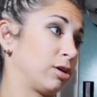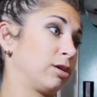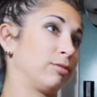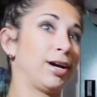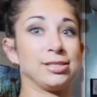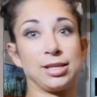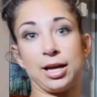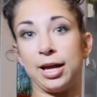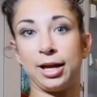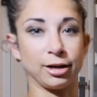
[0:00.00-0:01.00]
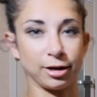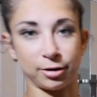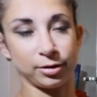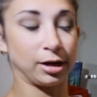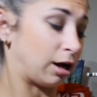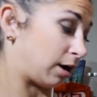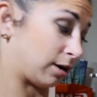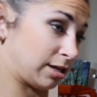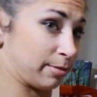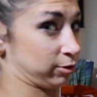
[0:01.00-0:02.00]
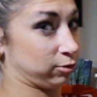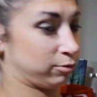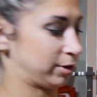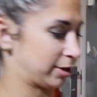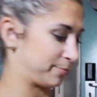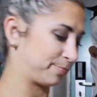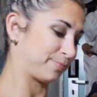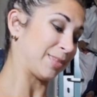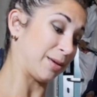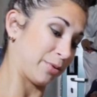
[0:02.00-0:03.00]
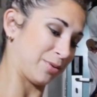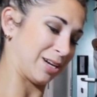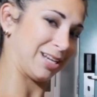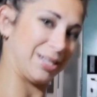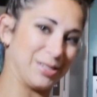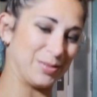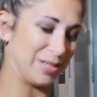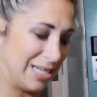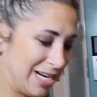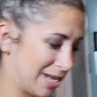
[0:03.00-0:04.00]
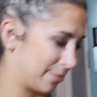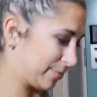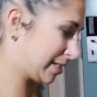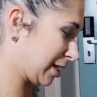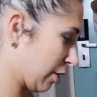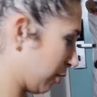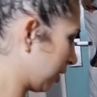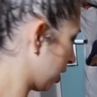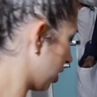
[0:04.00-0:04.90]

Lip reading: or a rice cake or on top of your oatmeal. But we're going to use it right now. So